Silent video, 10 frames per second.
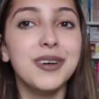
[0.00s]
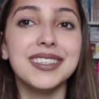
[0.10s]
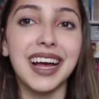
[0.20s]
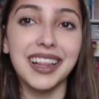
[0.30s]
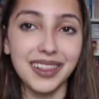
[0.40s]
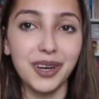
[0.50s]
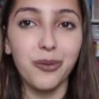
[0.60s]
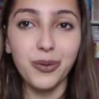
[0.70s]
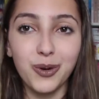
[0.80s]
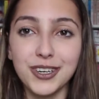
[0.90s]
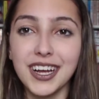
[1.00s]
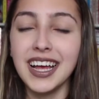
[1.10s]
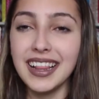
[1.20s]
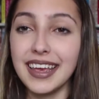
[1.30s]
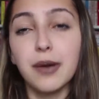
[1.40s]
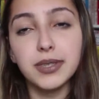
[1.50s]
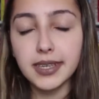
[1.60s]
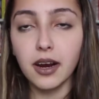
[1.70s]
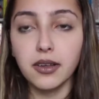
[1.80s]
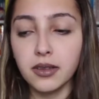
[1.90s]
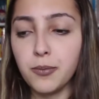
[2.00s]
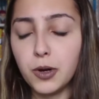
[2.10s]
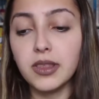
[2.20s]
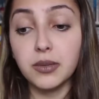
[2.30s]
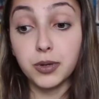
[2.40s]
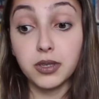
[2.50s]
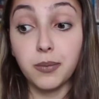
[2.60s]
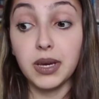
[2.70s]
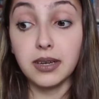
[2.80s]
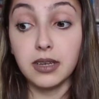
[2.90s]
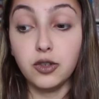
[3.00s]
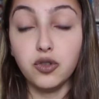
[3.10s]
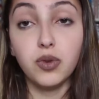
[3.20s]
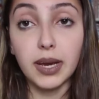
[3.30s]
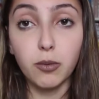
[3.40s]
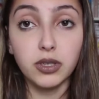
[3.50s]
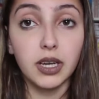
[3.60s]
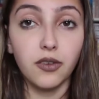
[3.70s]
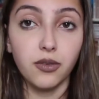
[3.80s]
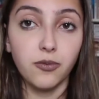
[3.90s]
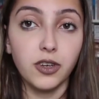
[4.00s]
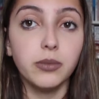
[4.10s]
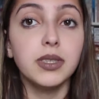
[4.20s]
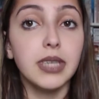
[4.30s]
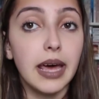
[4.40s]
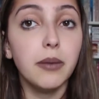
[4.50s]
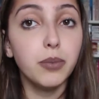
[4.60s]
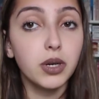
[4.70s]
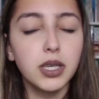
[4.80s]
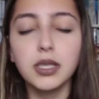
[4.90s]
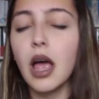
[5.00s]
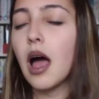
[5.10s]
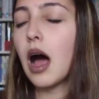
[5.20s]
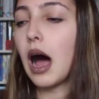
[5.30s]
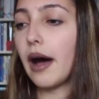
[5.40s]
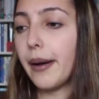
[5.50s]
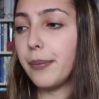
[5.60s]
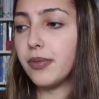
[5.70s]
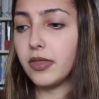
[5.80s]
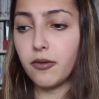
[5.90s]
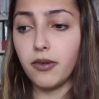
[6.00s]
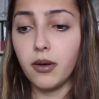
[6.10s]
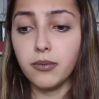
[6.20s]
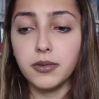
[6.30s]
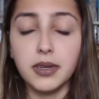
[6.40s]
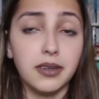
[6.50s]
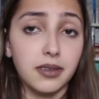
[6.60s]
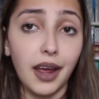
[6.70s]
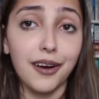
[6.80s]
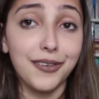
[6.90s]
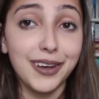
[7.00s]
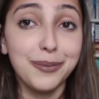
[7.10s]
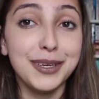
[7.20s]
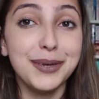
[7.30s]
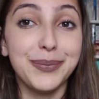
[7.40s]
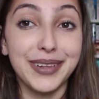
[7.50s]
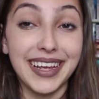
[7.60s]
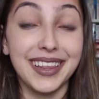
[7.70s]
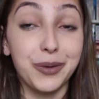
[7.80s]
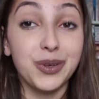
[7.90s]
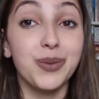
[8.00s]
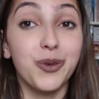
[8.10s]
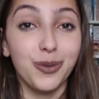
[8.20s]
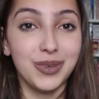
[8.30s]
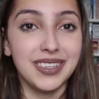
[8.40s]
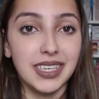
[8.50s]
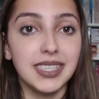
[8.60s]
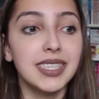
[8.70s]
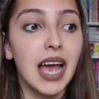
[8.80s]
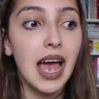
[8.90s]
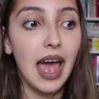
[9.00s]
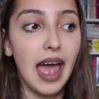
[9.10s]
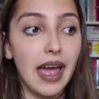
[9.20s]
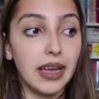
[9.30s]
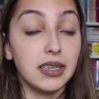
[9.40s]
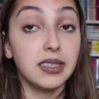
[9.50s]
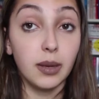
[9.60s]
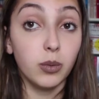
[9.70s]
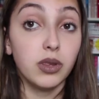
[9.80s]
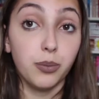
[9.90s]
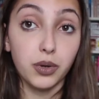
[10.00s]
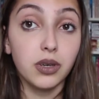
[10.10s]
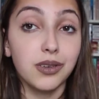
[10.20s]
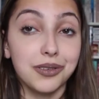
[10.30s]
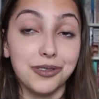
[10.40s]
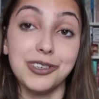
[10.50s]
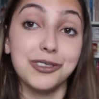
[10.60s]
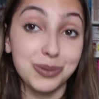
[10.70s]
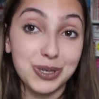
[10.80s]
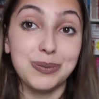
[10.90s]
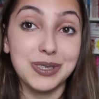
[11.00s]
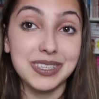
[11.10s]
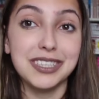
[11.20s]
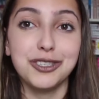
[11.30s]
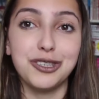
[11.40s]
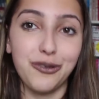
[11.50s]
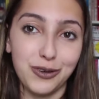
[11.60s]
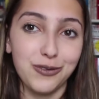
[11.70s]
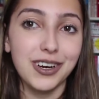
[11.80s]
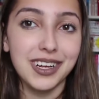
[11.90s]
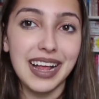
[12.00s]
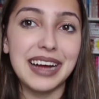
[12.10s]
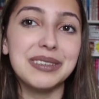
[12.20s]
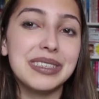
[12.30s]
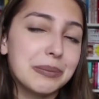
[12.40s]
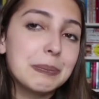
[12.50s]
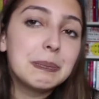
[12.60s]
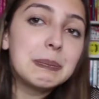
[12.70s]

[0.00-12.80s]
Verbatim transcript: was a little bit more like it was scarier than the book that's personally because I do get more scared from films than books um, the films didn't terrify me but like there was some creepy scenes and same with the book there is some creepy scenes so if you're afraid of clowns